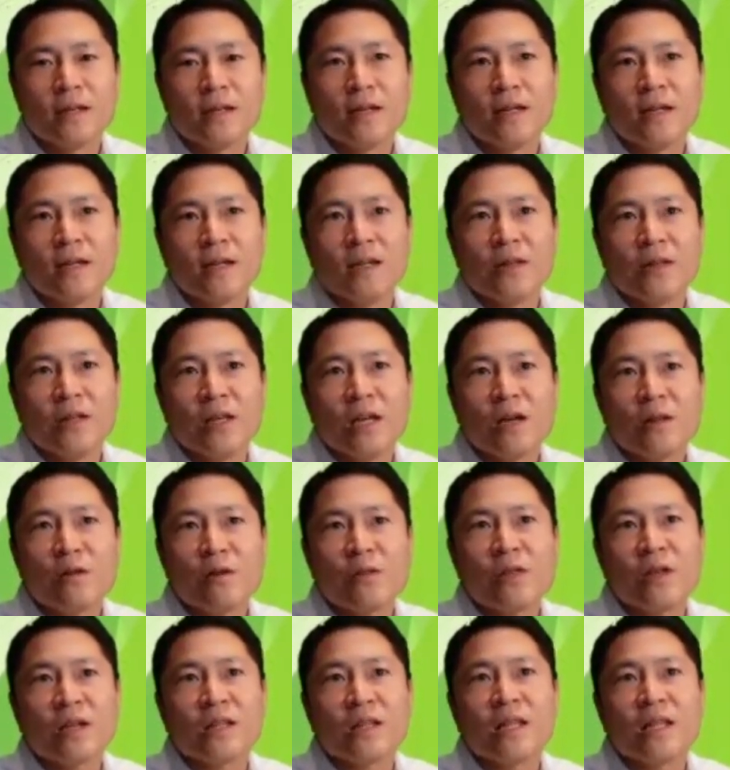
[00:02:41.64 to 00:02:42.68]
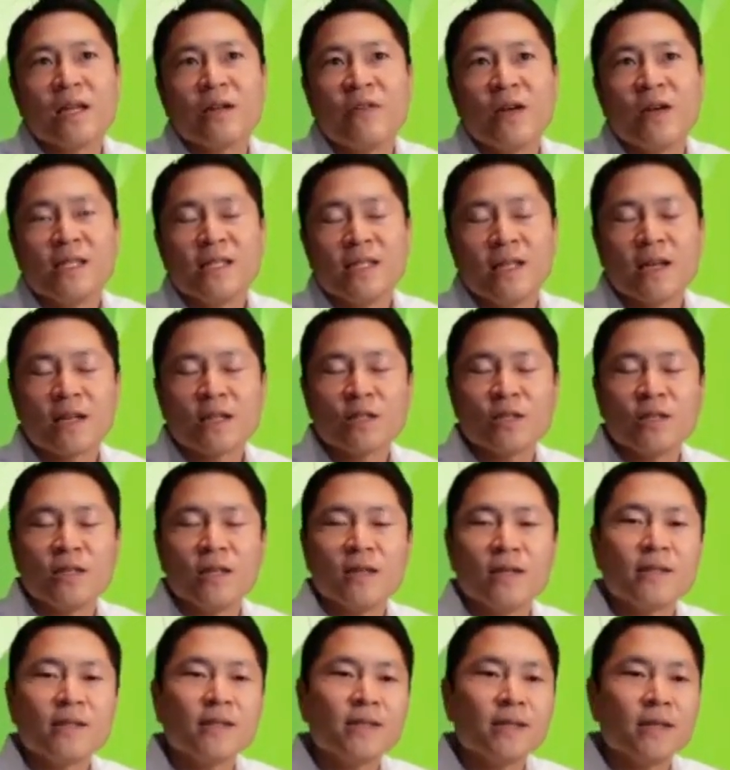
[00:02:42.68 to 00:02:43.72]
The other thing that face detection
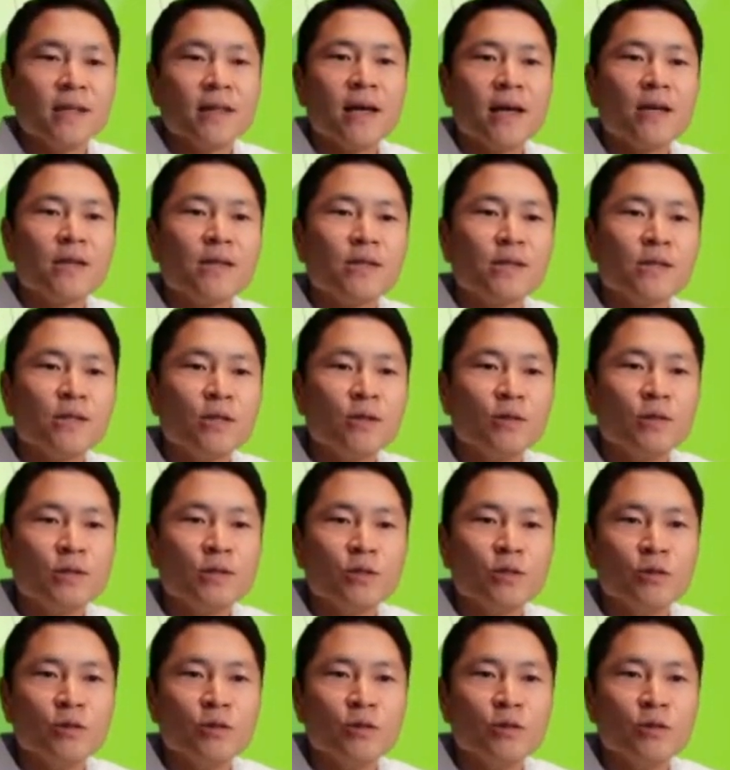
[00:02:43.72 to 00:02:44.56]
does is it allows the